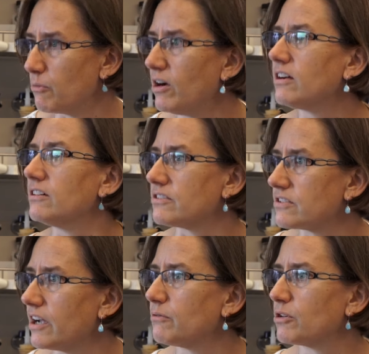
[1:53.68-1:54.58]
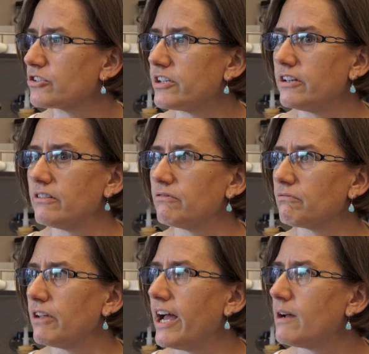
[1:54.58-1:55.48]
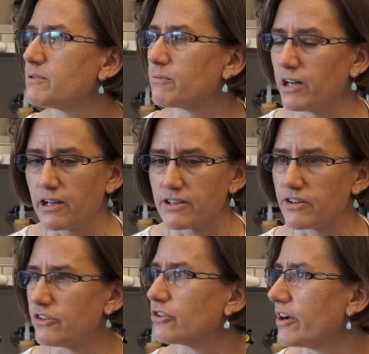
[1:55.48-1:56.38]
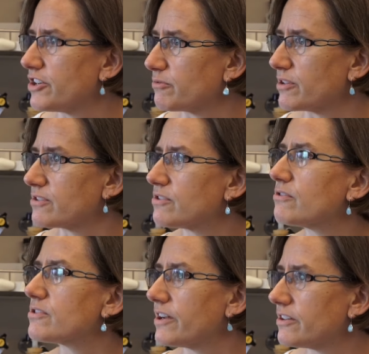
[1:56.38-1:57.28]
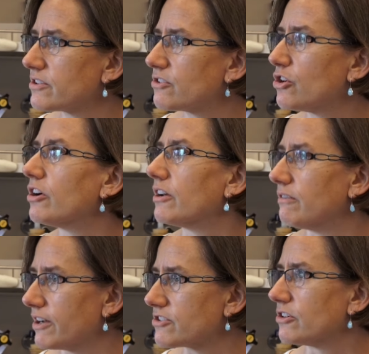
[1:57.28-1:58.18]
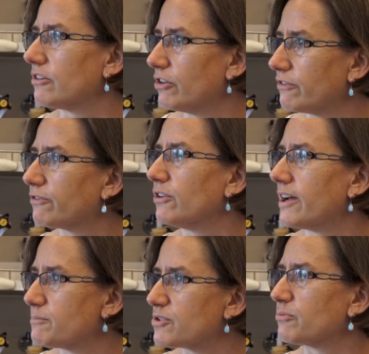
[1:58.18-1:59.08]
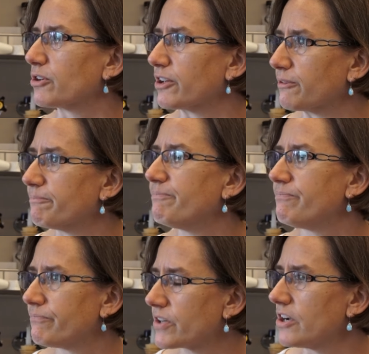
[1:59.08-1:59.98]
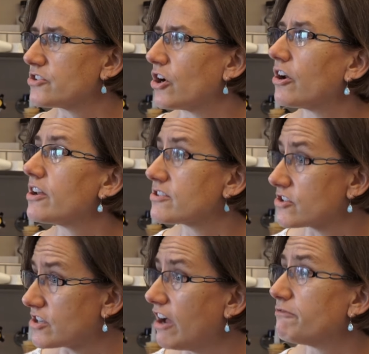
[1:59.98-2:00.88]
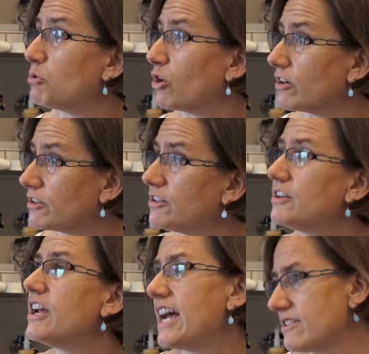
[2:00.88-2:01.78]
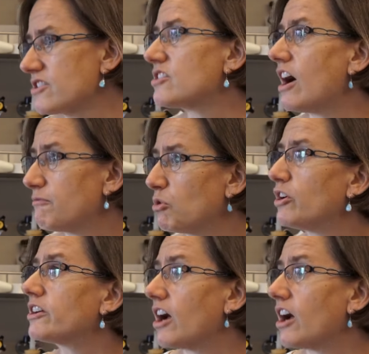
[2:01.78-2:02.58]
I was. I worked in labs when as an undergraduate. As soon as I could, I started looking for labs to work in. So I started as a sophomore. In high school? As a sophomore